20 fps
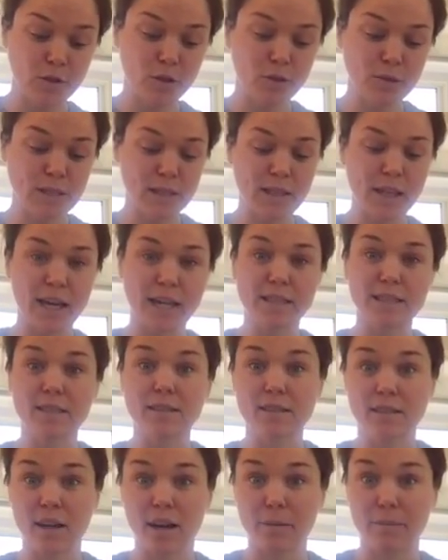using the eggs
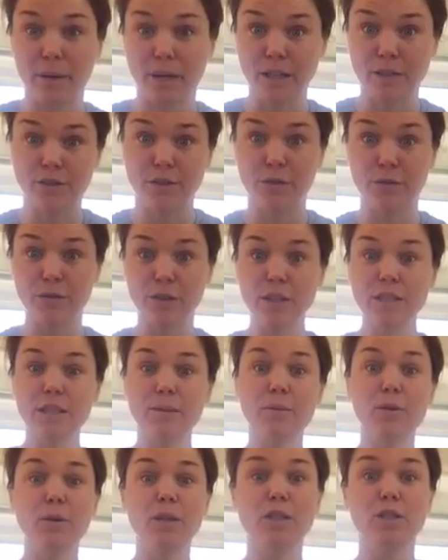as a topping. So first
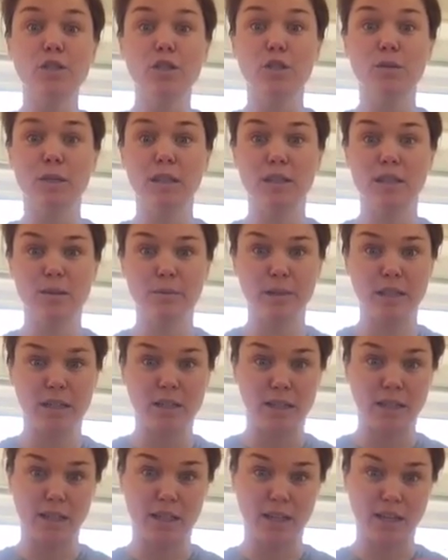I'm going to do a little bit
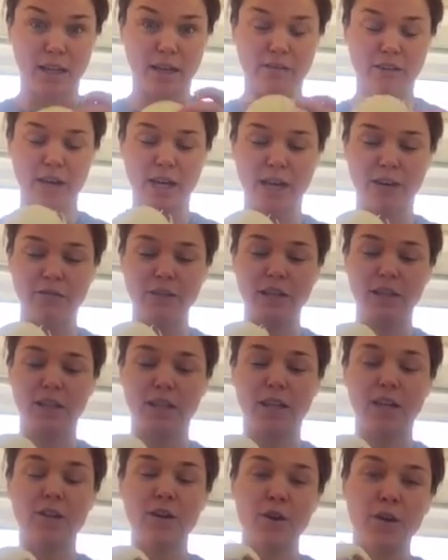of onion. I have a half an
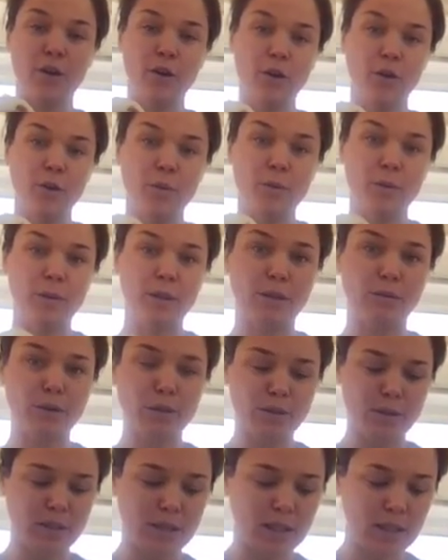onion with the
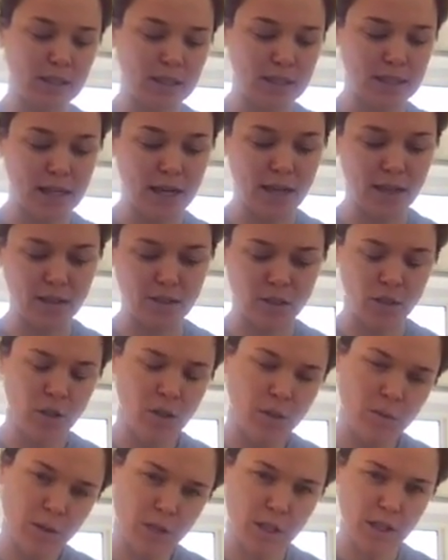root still intact,
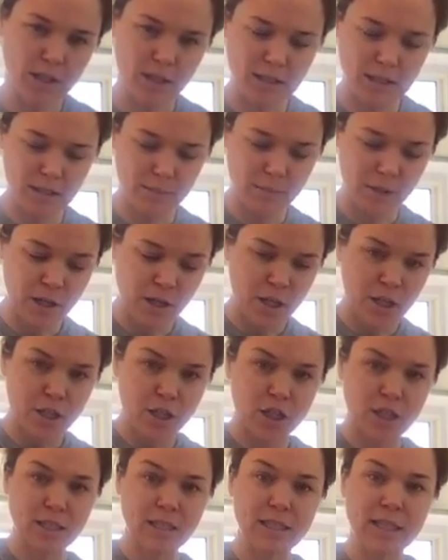which I'll end up
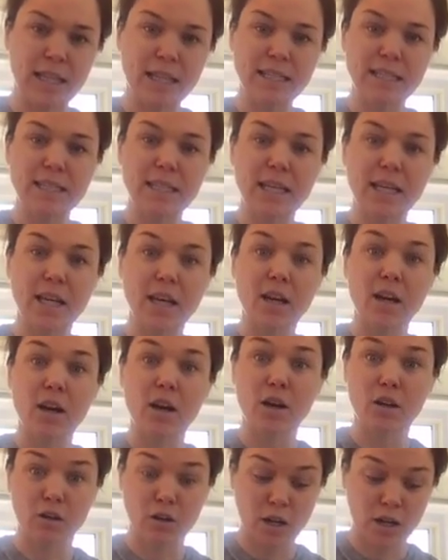just slicing
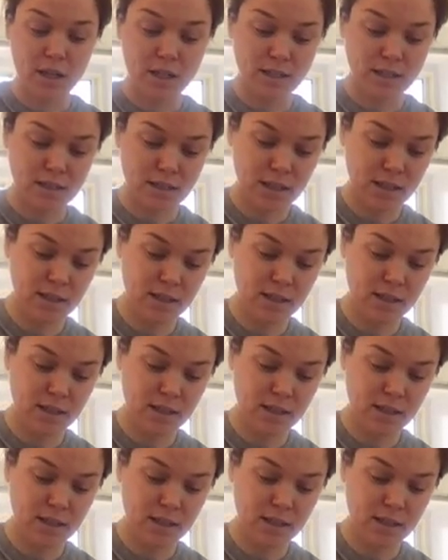across